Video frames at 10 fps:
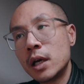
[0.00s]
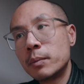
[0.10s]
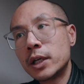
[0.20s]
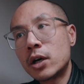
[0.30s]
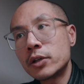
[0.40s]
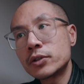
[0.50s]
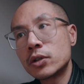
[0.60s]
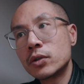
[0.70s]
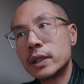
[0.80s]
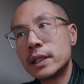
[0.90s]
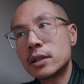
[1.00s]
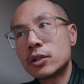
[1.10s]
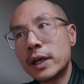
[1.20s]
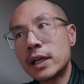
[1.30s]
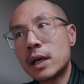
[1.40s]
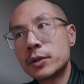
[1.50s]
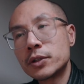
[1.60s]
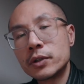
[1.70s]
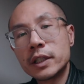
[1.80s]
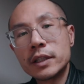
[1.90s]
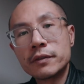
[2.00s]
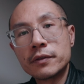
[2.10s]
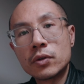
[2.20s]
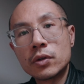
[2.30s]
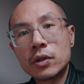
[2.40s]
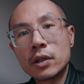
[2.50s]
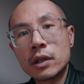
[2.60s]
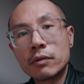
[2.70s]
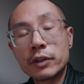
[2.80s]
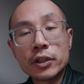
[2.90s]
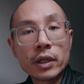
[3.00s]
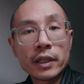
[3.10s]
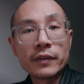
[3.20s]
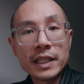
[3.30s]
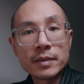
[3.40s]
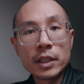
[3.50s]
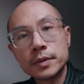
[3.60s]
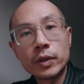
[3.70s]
but also it's a great opportunity for return on investment.